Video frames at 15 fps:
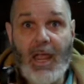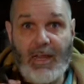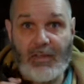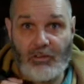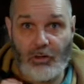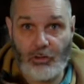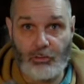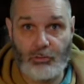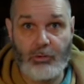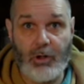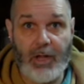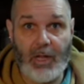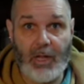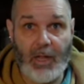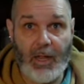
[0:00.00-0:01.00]
it is
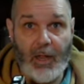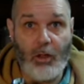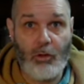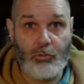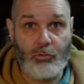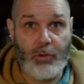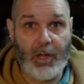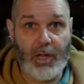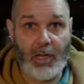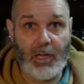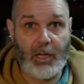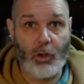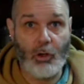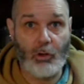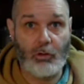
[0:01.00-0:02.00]
really
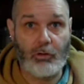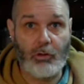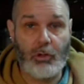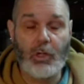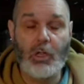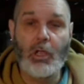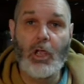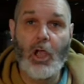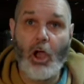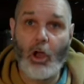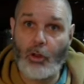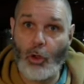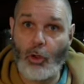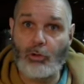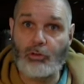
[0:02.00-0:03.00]
really good
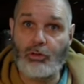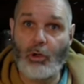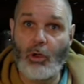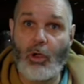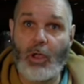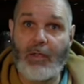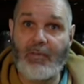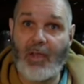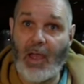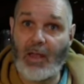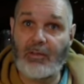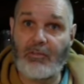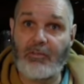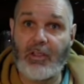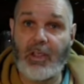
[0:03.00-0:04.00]
and also if I
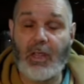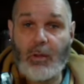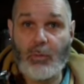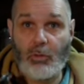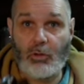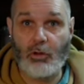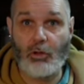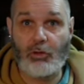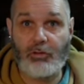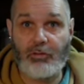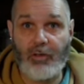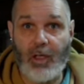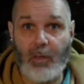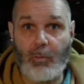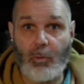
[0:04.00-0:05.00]
had a fit it would
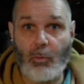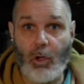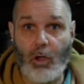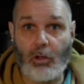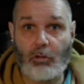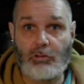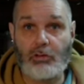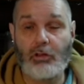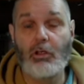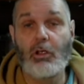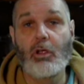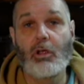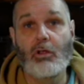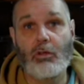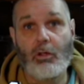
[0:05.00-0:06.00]
notify my watch
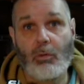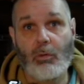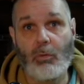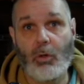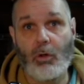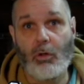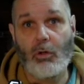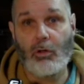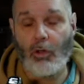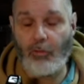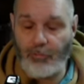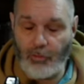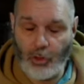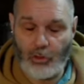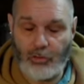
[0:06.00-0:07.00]
that will uh,
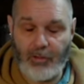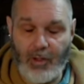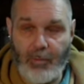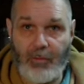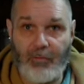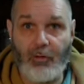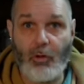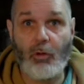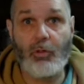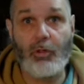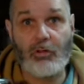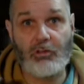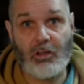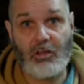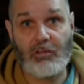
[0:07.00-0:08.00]
notify my phone
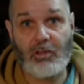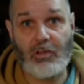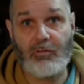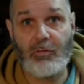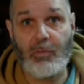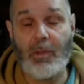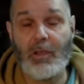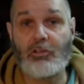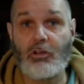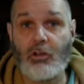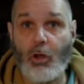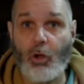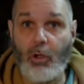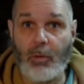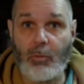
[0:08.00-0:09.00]
that sends the information
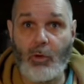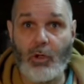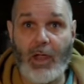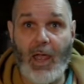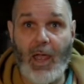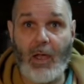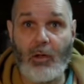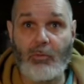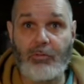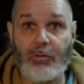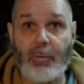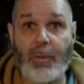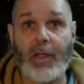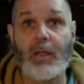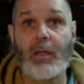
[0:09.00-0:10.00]
or it will get help
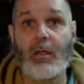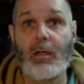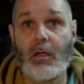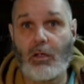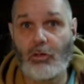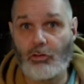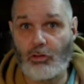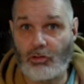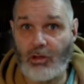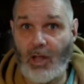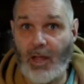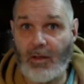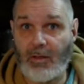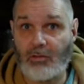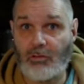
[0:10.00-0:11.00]
for me just
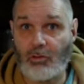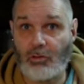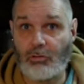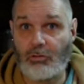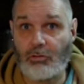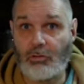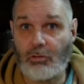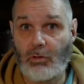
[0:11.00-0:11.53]
like this does